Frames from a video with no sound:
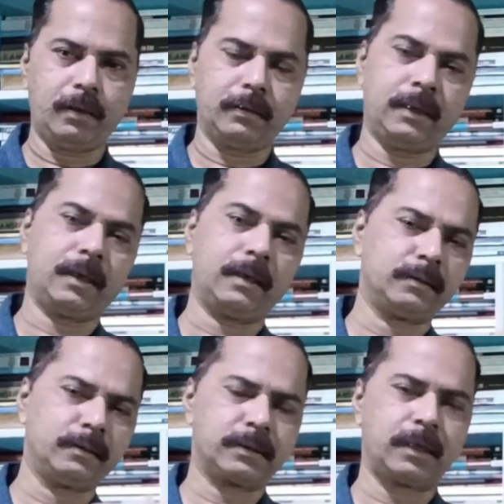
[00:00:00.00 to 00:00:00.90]
Then
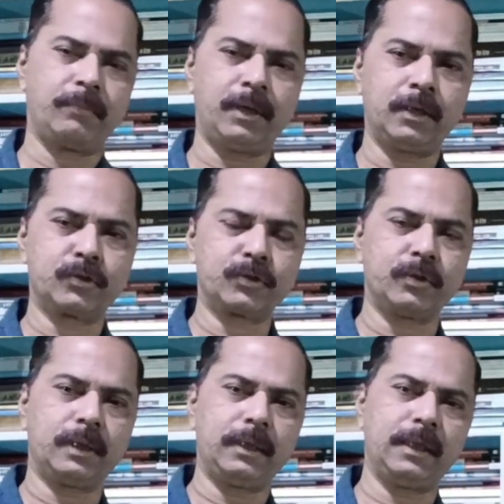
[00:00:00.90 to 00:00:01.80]
others like Bernard Shaw,
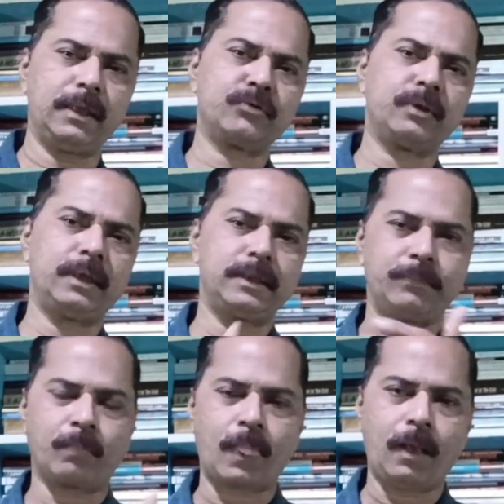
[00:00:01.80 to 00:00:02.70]
then
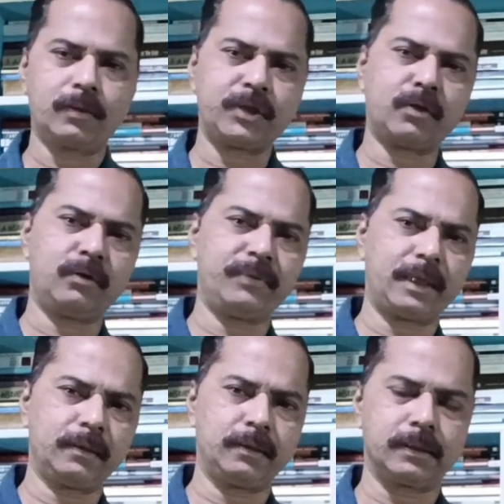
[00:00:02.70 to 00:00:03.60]
naturalism, Chekhov and
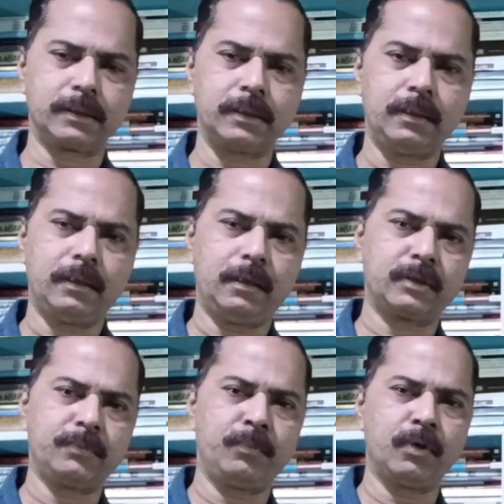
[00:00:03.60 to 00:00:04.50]
others,
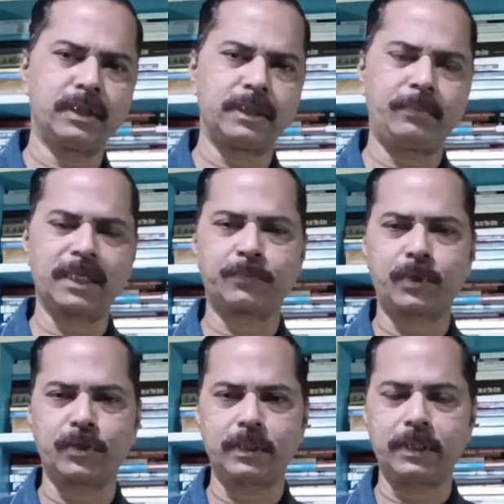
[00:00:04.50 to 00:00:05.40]
symbolism,
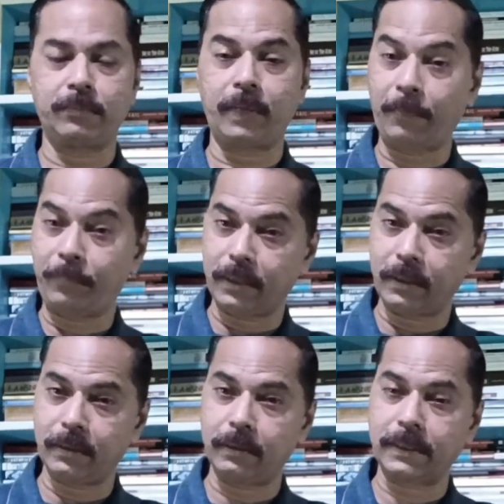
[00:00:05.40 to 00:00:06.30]
expressionism, epic
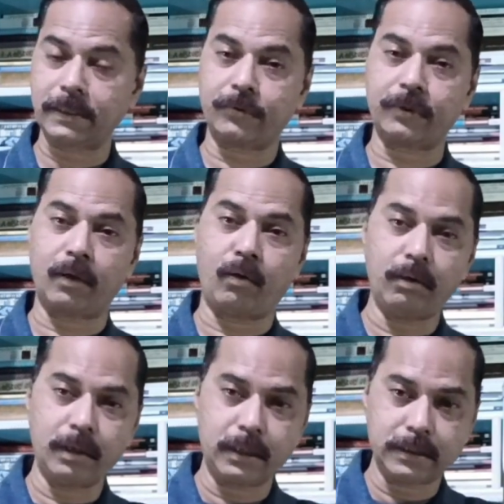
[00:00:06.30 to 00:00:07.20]
theatre, etc.
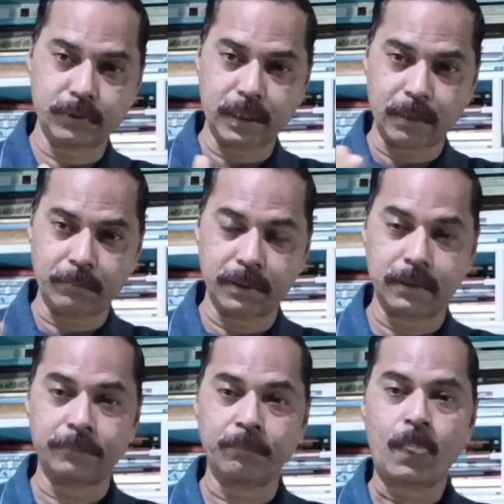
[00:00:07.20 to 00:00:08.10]
All this will come
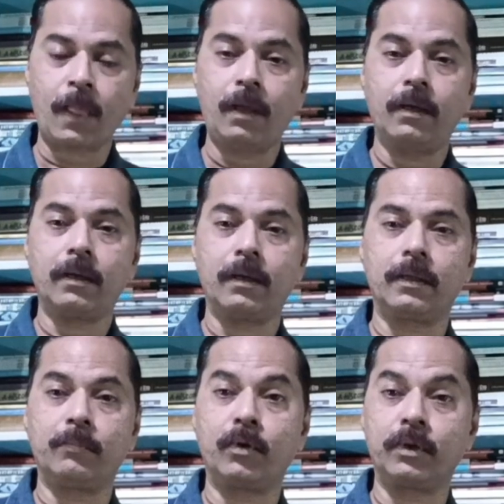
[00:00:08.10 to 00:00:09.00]
under the
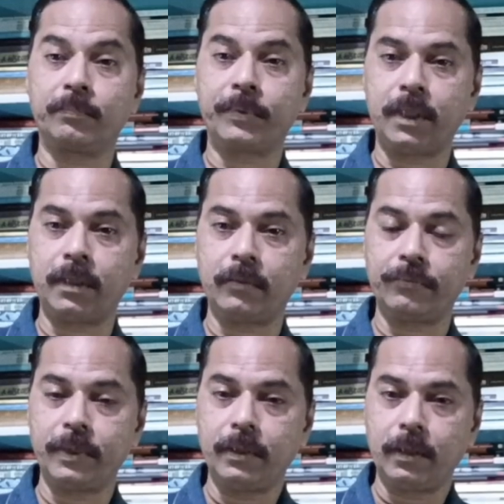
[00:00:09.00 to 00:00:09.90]
modern period of
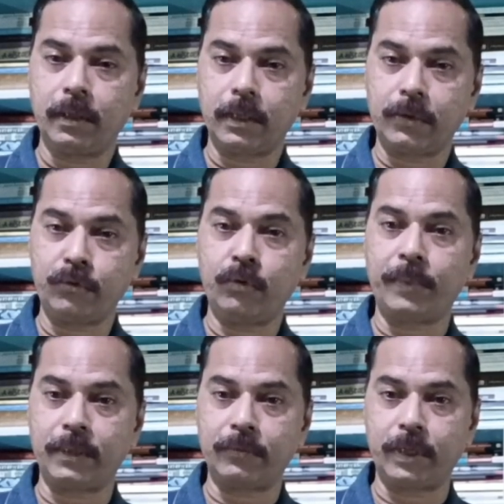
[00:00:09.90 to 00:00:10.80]

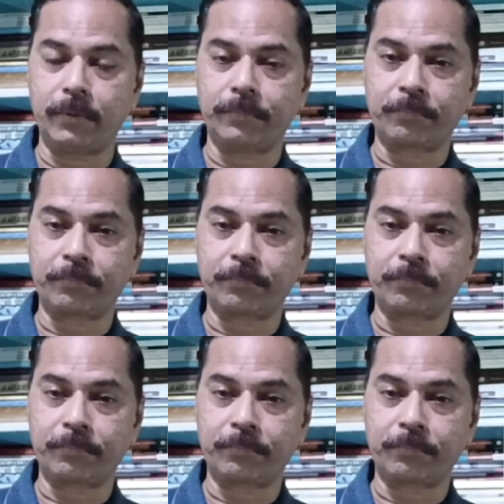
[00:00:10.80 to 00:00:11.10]
European drama.